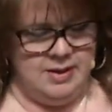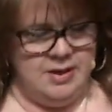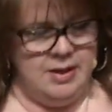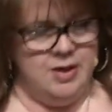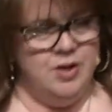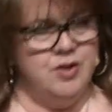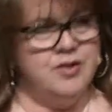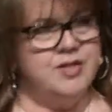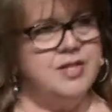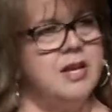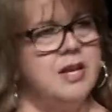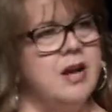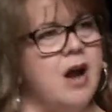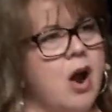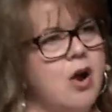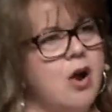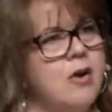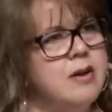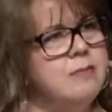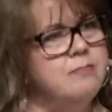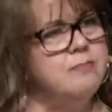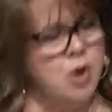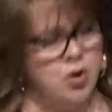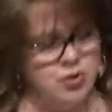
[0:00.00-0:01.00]
You see,
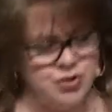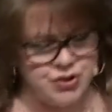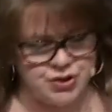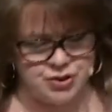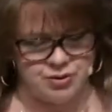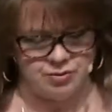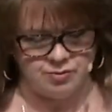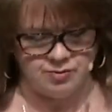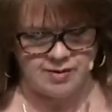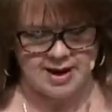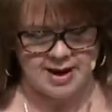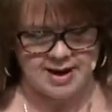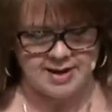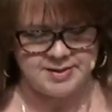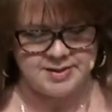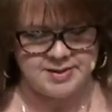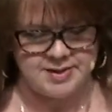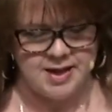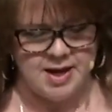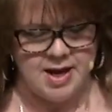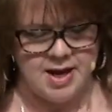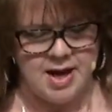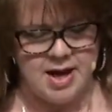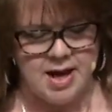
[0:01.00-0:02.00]
our emotional rest
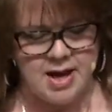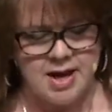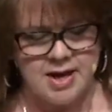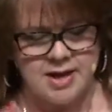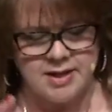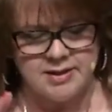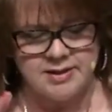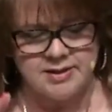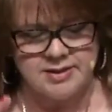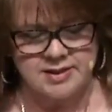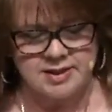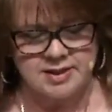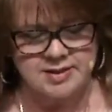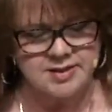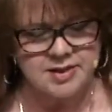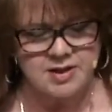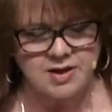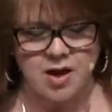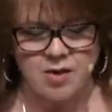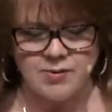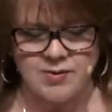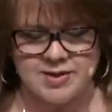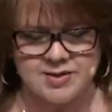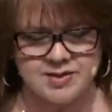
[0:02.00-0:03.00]
doesn't
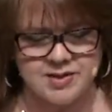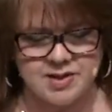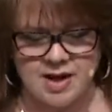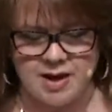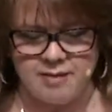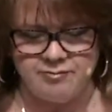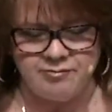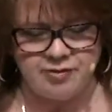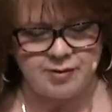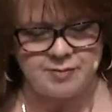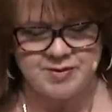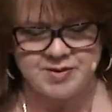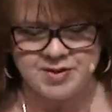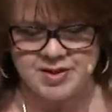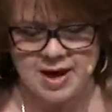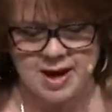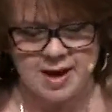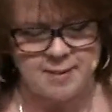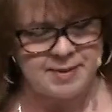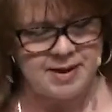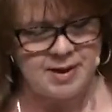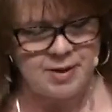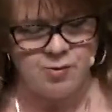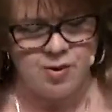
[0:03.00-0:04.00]
always come from
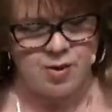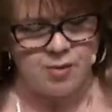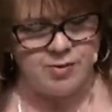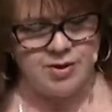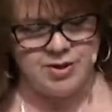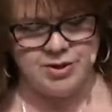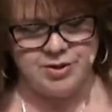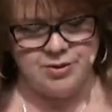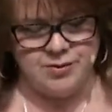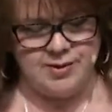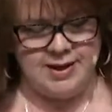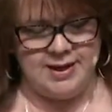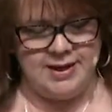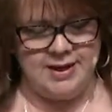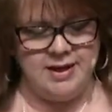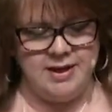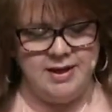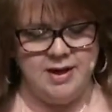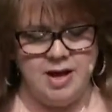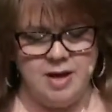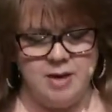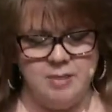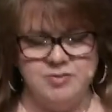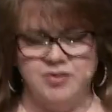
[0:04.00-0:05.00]
stopping what we're doing, it
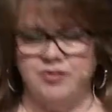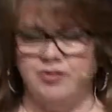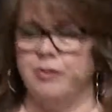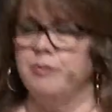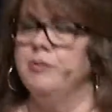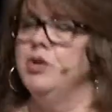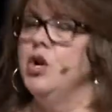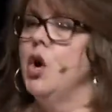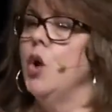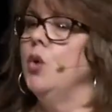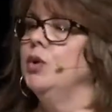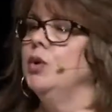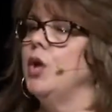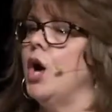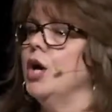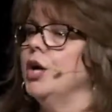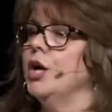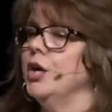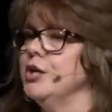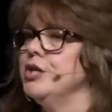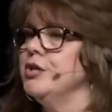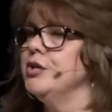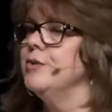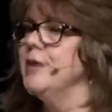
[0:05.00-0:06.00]
comes from no
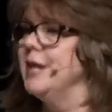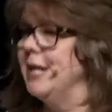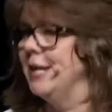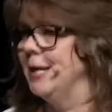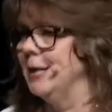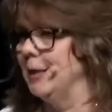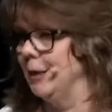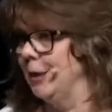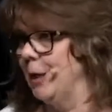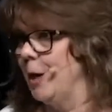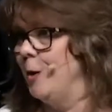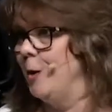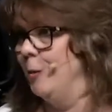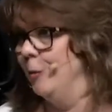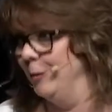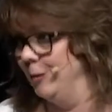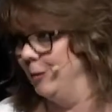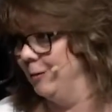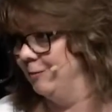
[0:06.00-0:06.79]
longer doing it alone.